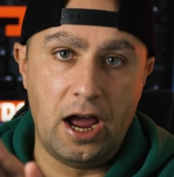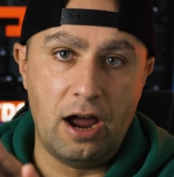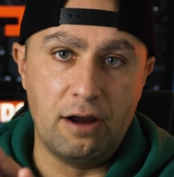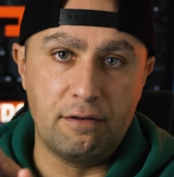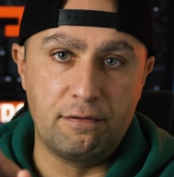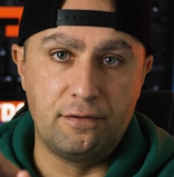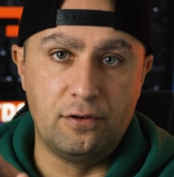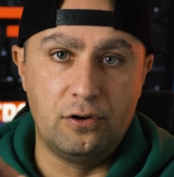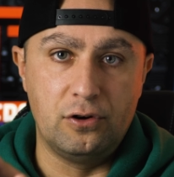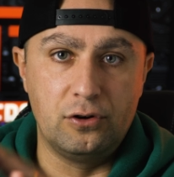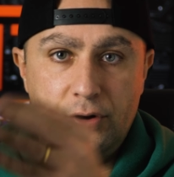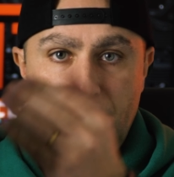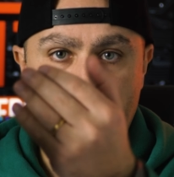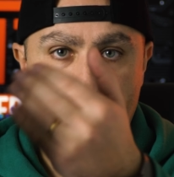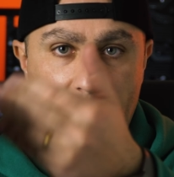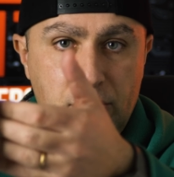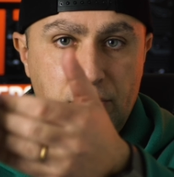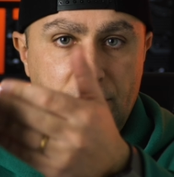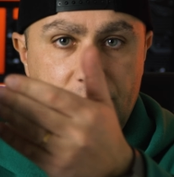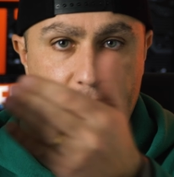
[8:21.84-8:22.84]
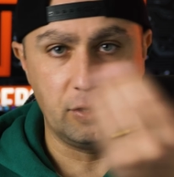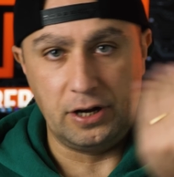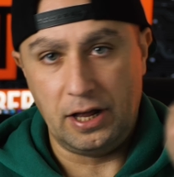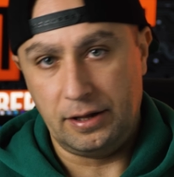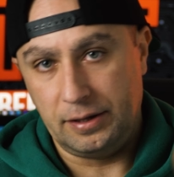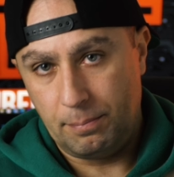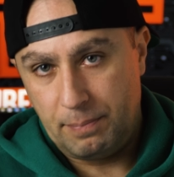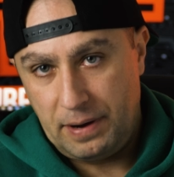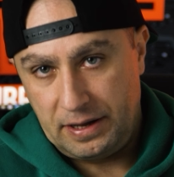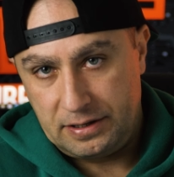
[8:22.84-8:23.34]
iPhone, on the back of the iPhone,
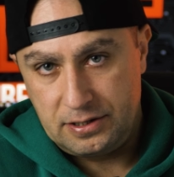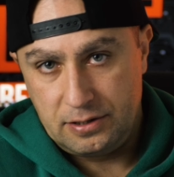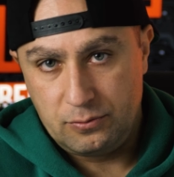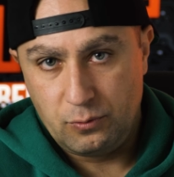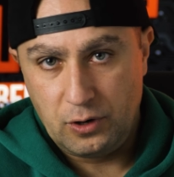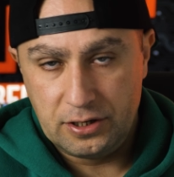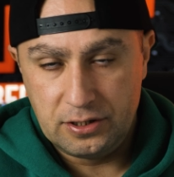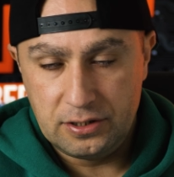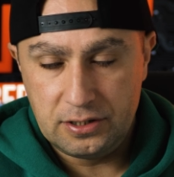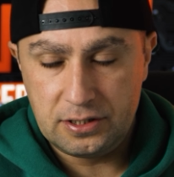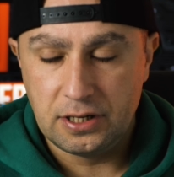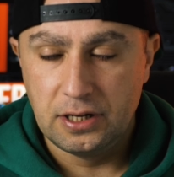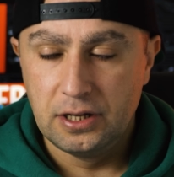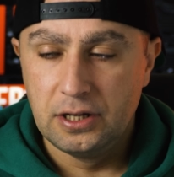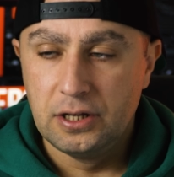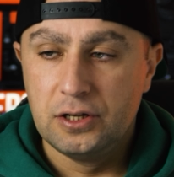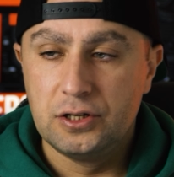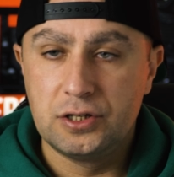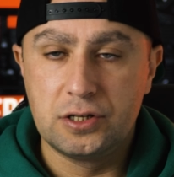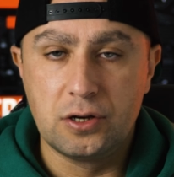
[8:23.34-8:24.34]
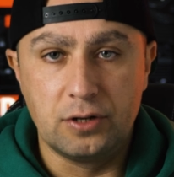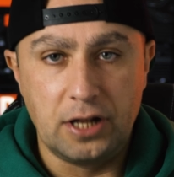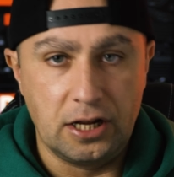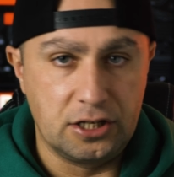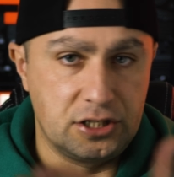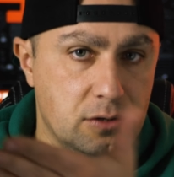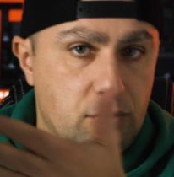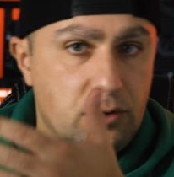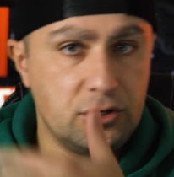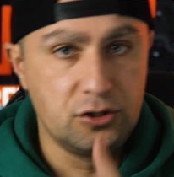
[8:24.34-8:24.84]
are the better ones. So
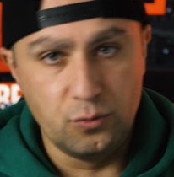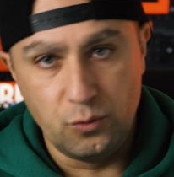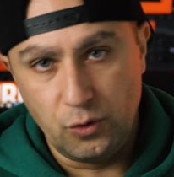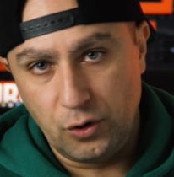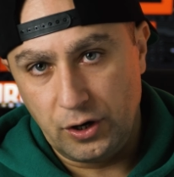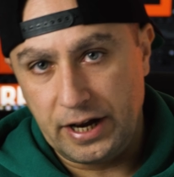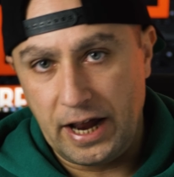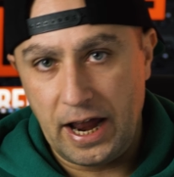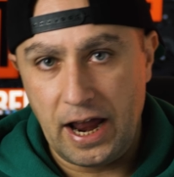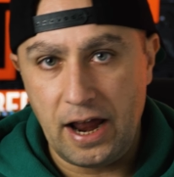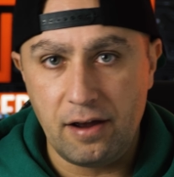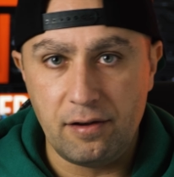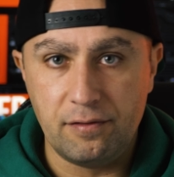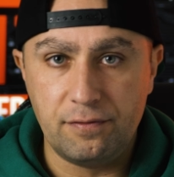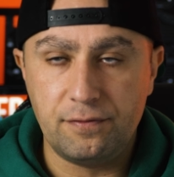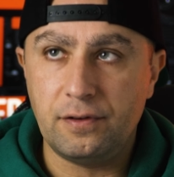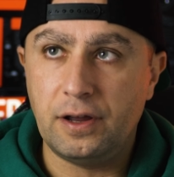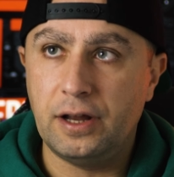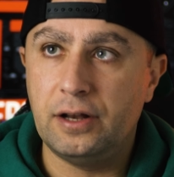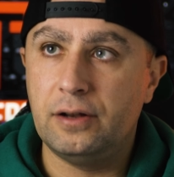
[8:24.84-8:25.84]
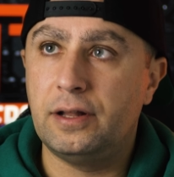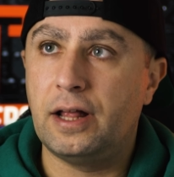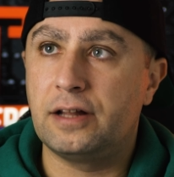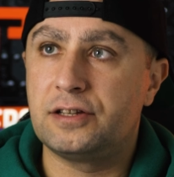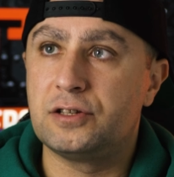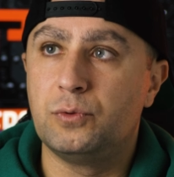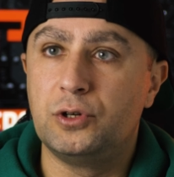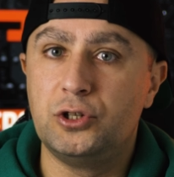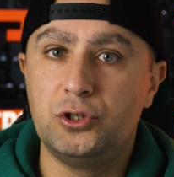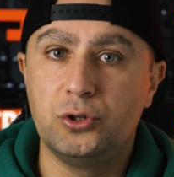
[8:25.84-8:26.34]
that's the ones we're gonna have, and
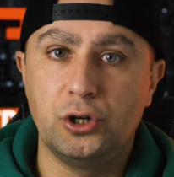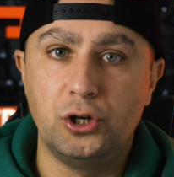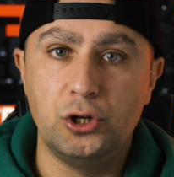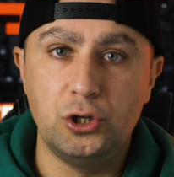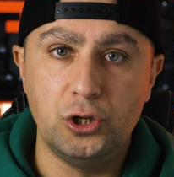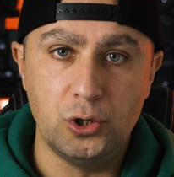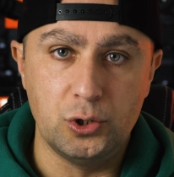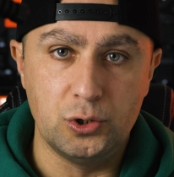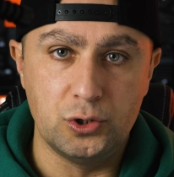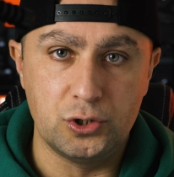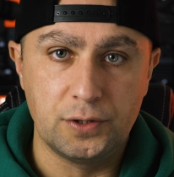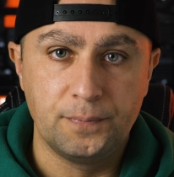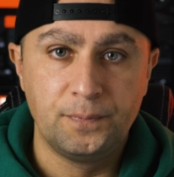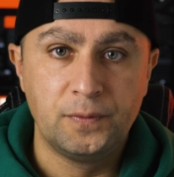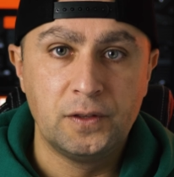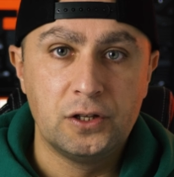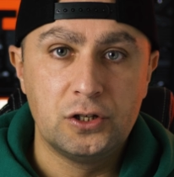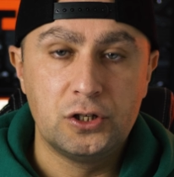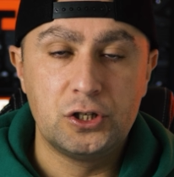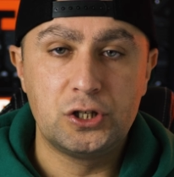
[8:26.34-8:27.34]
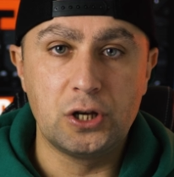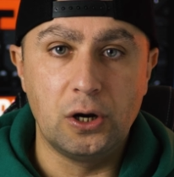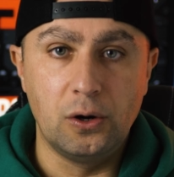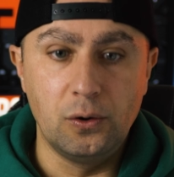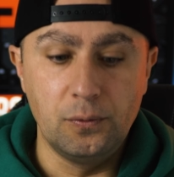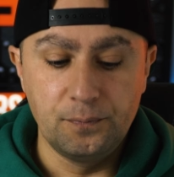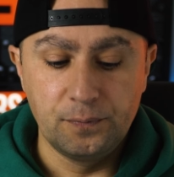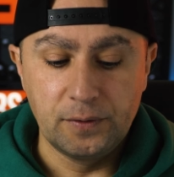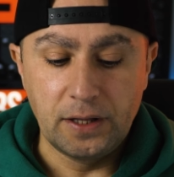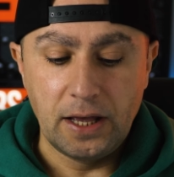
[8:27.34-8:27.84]
that's the ones you're gonna use.
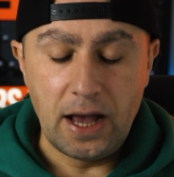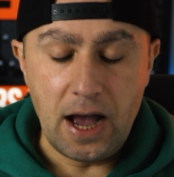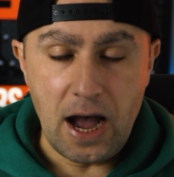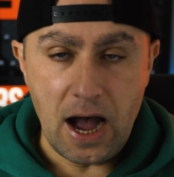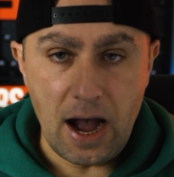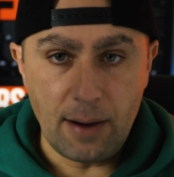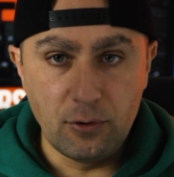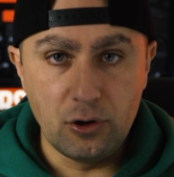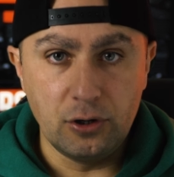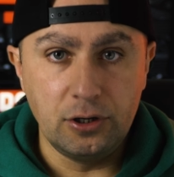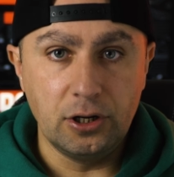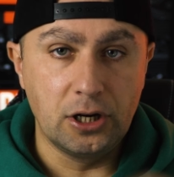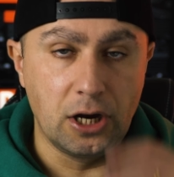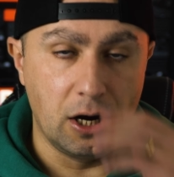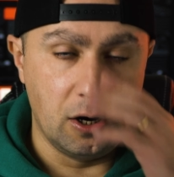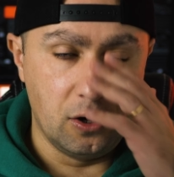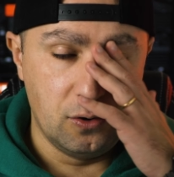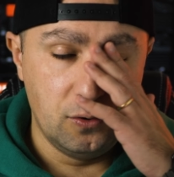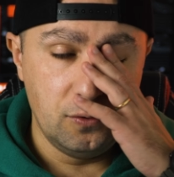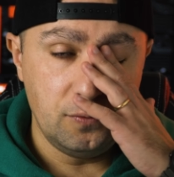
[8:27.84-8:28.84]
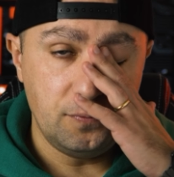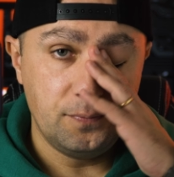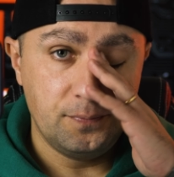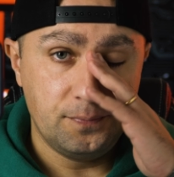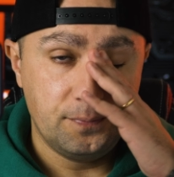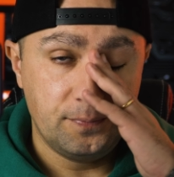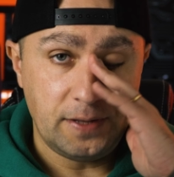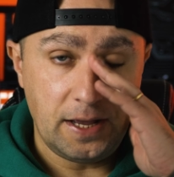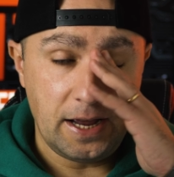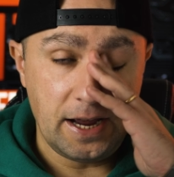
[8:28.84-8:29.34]
So I'm gonna go,
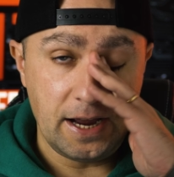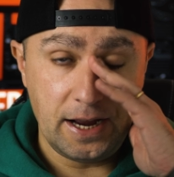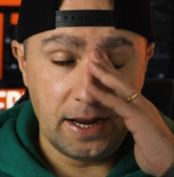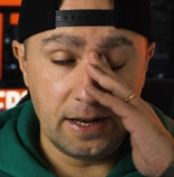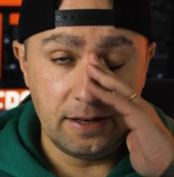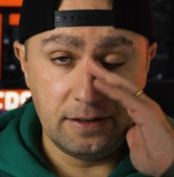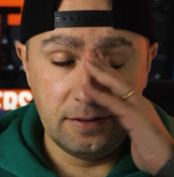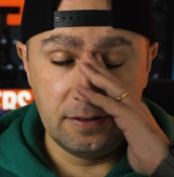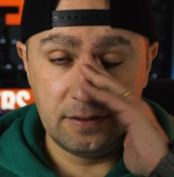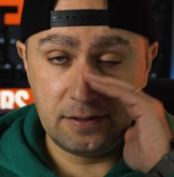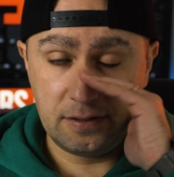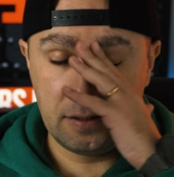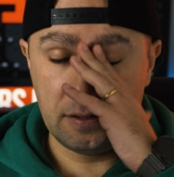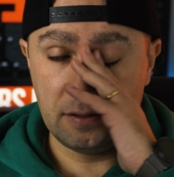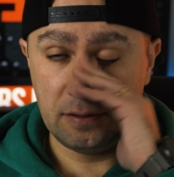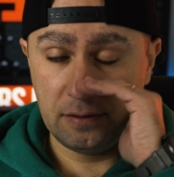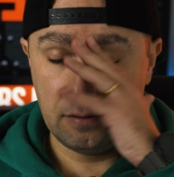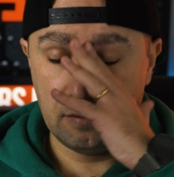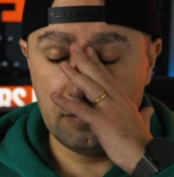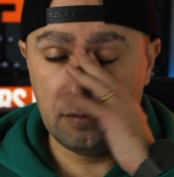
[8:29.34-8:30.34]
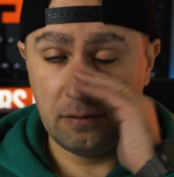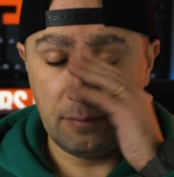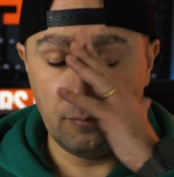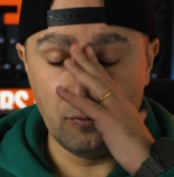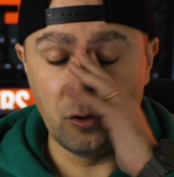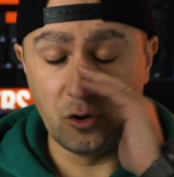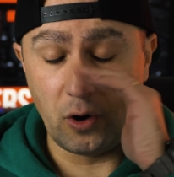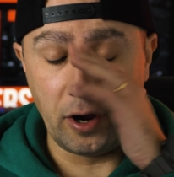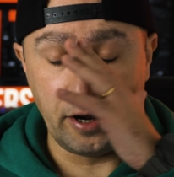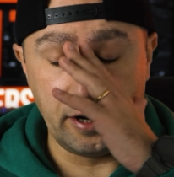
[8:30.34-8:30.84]
and I'm
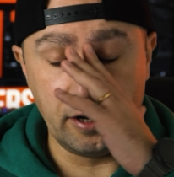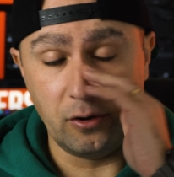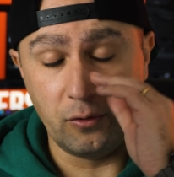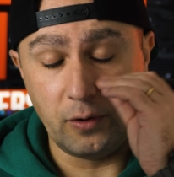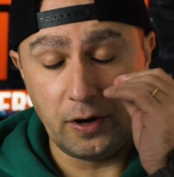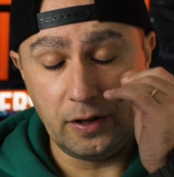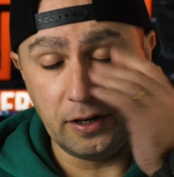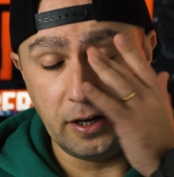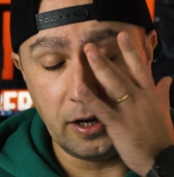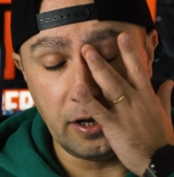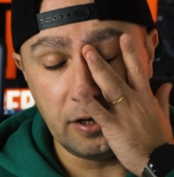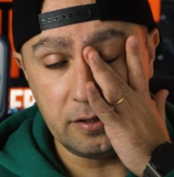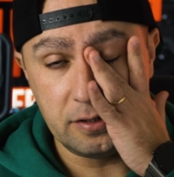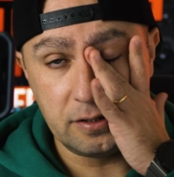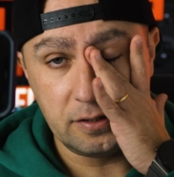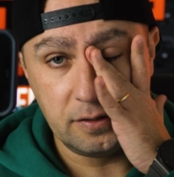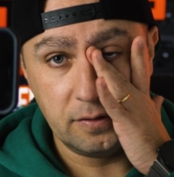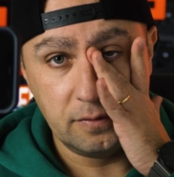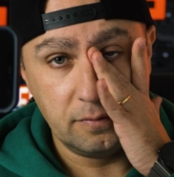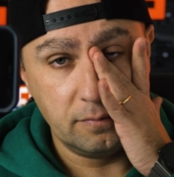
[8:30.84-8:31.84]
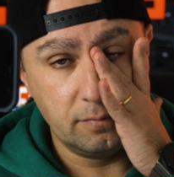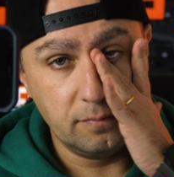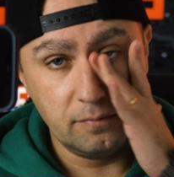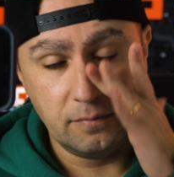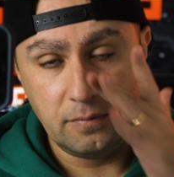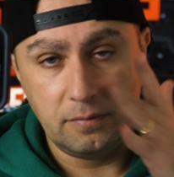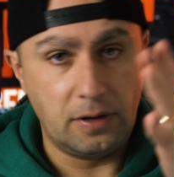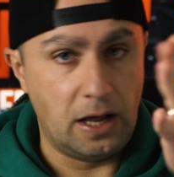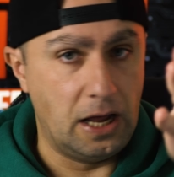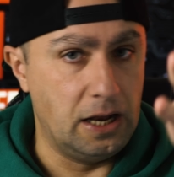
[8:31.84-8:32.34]
crying already, guys.
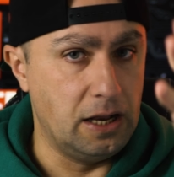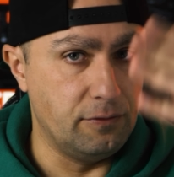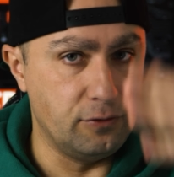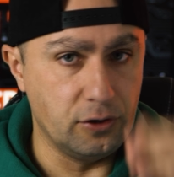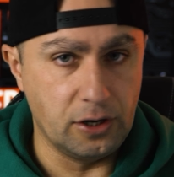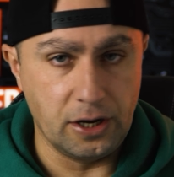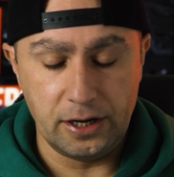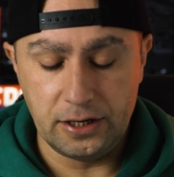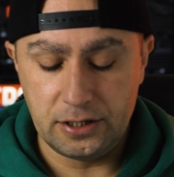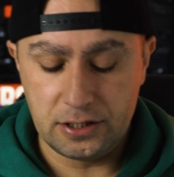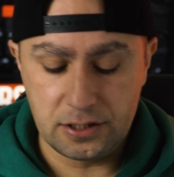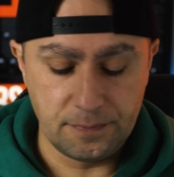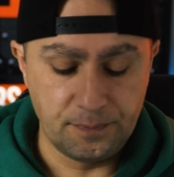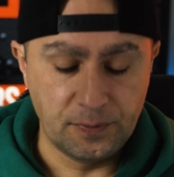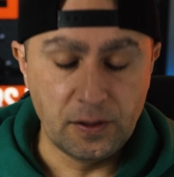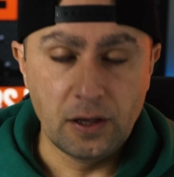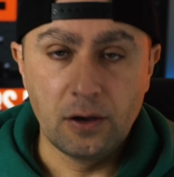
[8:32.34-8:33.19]
I love you guys.